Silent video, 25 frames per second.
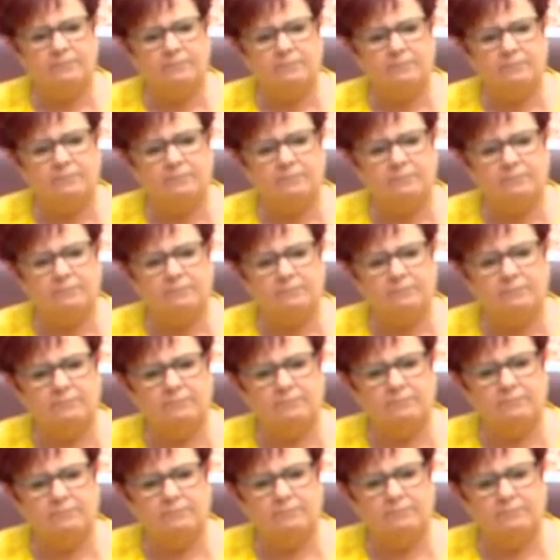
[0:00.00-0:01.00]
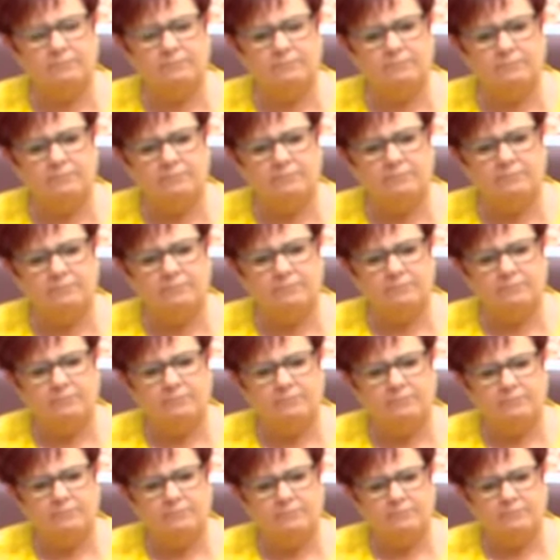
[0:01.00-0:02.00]

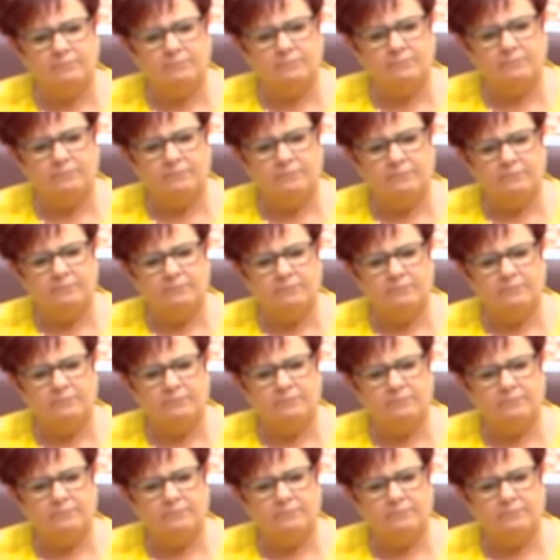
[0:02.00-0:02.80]
[no speech]